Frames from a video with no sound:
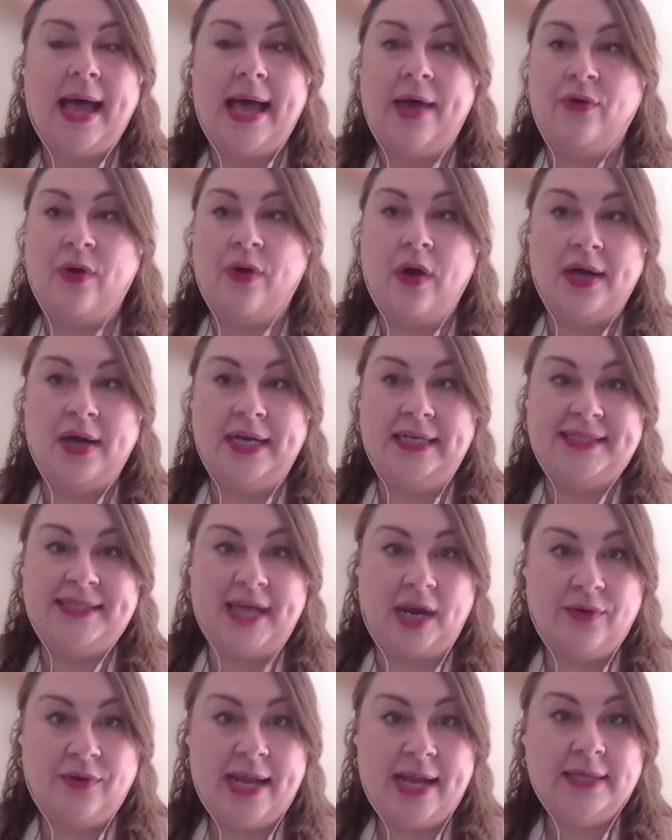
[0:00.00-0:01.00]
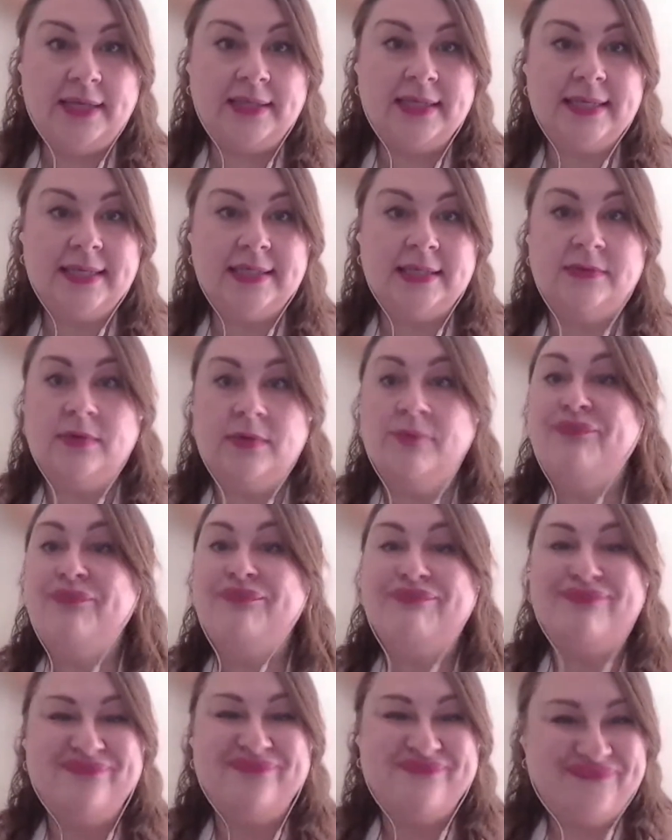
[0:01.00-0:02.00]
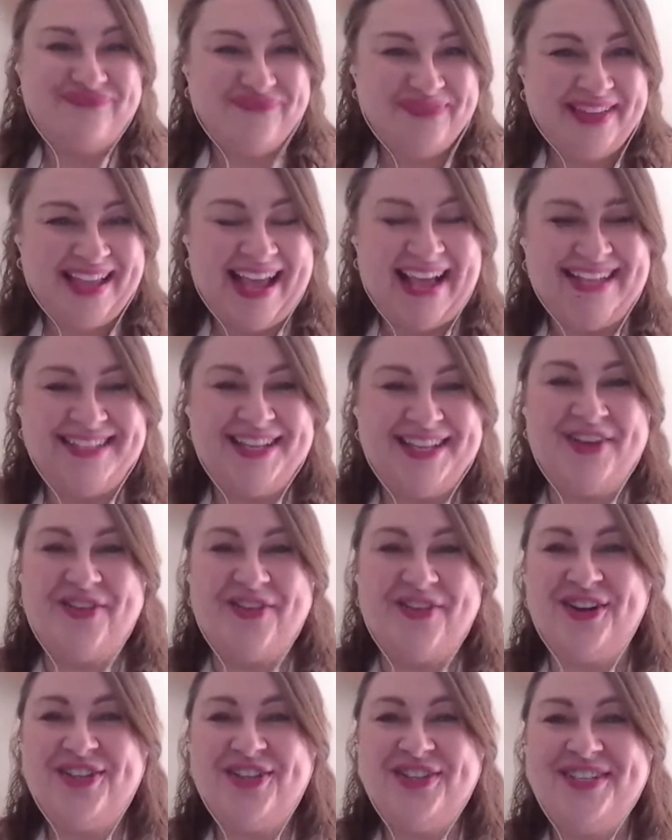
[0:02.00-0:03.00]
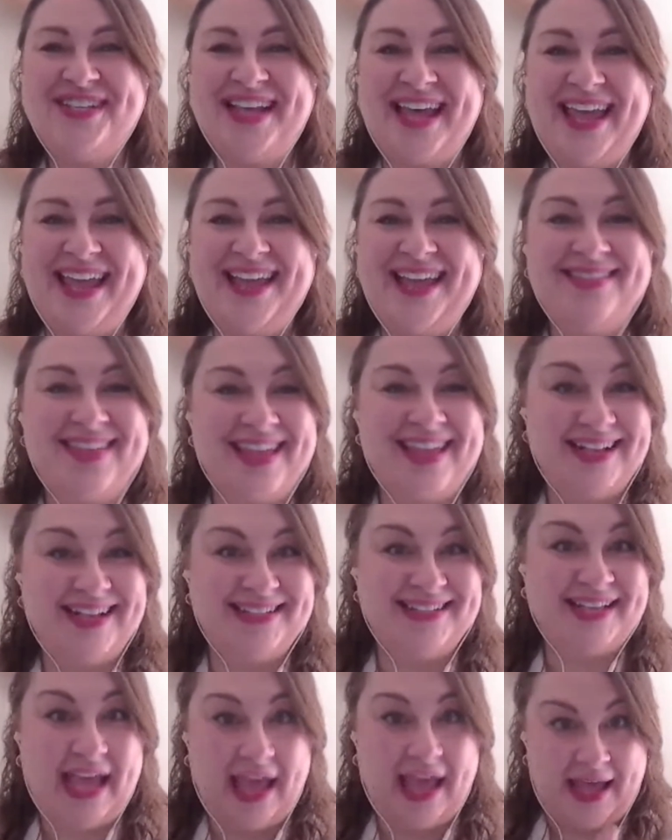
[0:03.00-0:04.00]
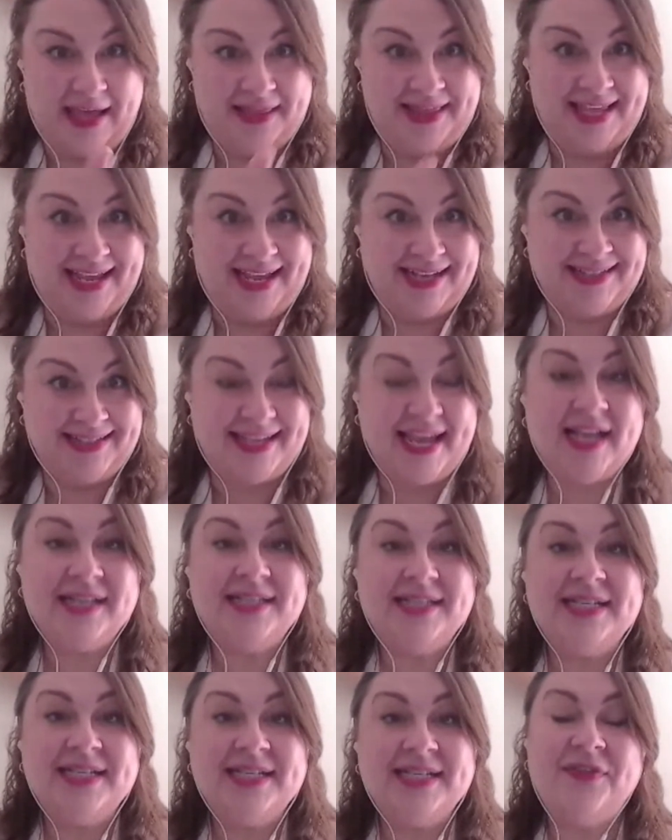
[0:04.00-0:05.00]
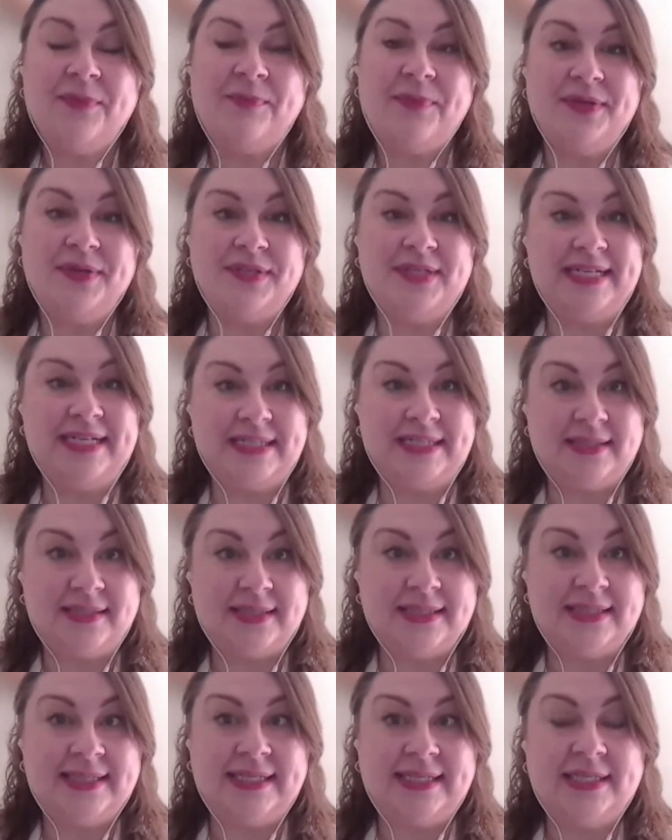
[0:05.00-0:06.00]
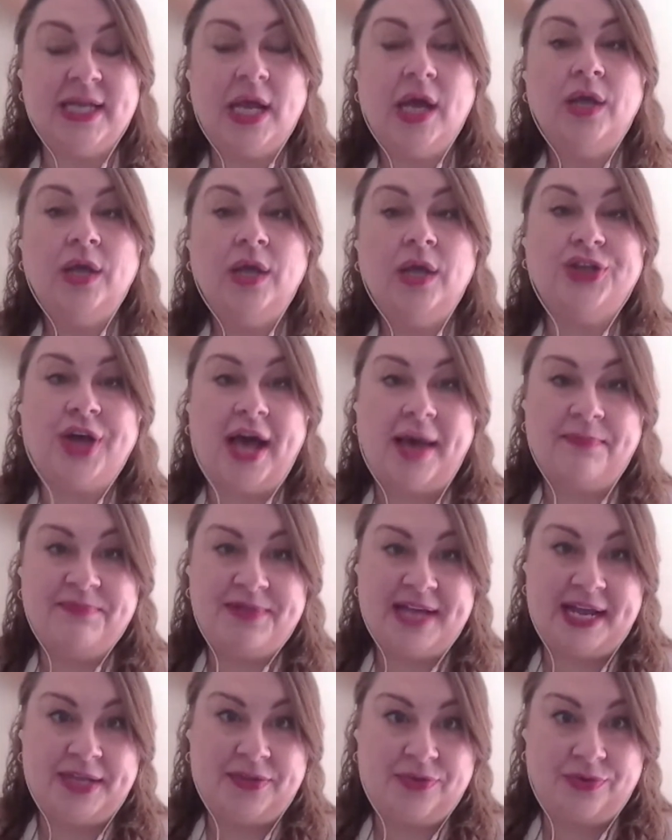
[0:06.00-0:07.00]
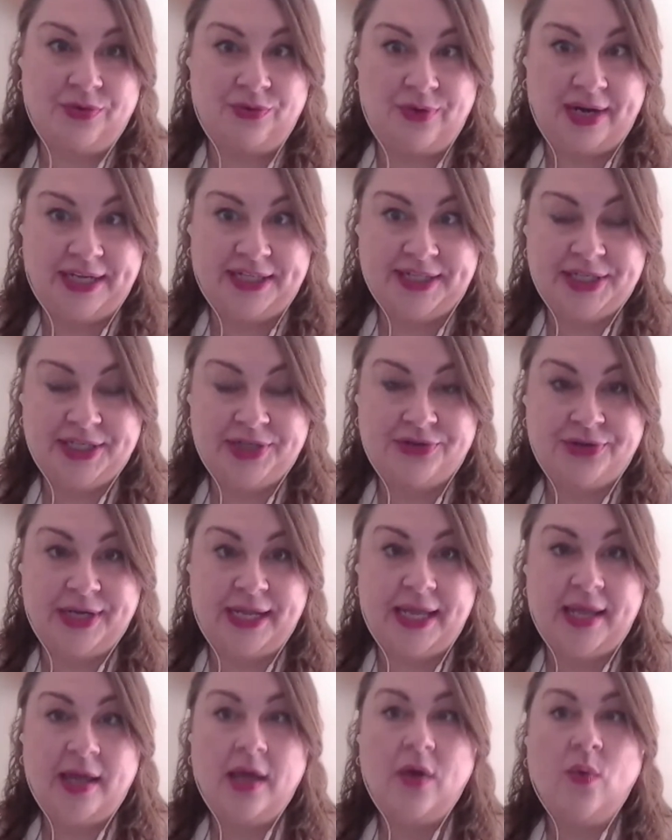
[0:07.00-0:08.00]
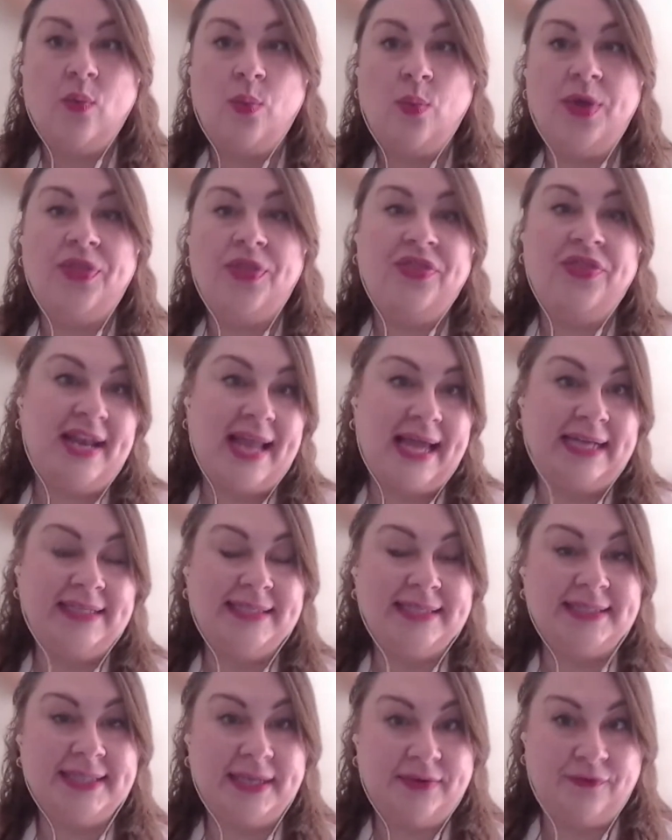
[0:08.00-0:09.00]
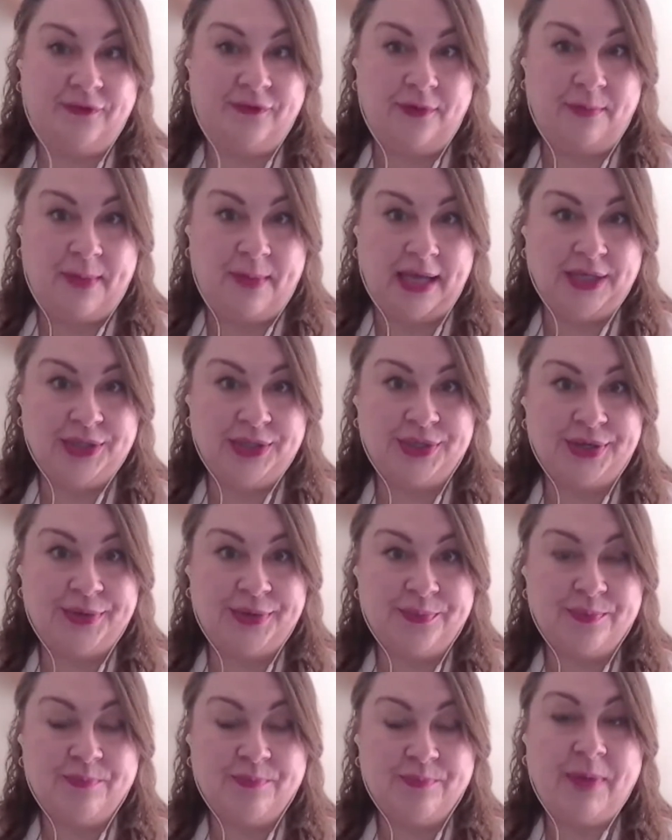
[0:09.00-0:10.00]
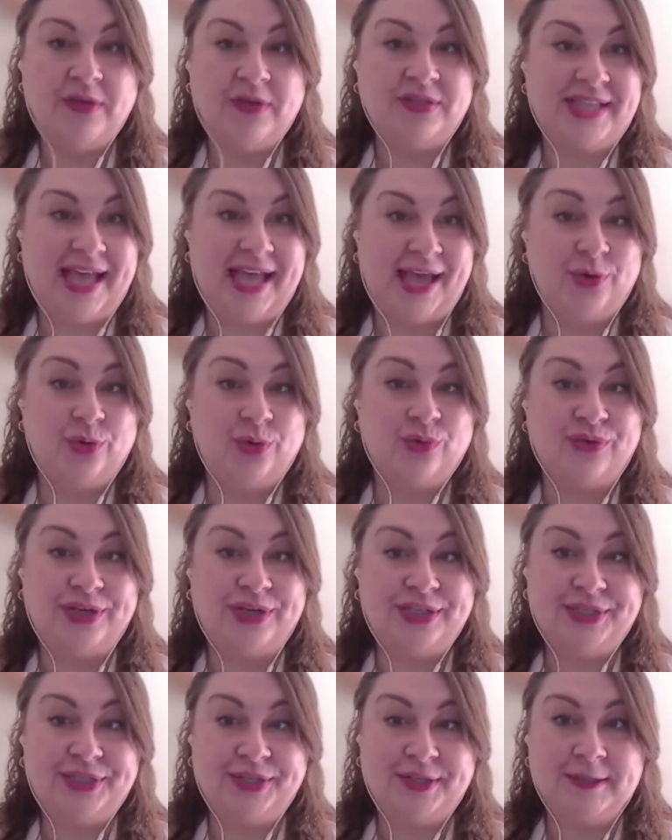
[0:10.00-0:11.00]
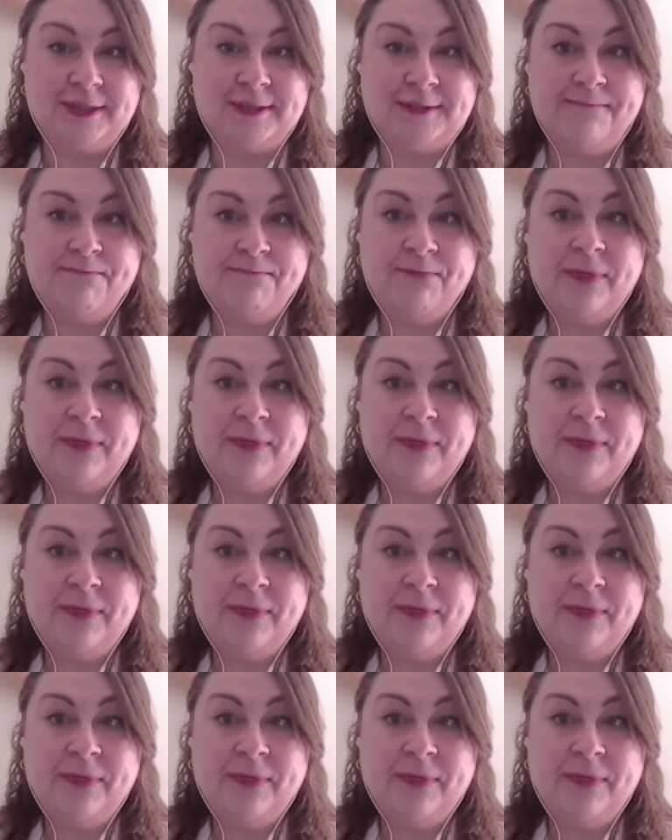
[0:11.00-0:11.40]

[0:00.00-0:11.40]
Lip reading: regarding directors, as Lorata saying, the executive, the person is deceased, to update the registry with the latest information post annual returns.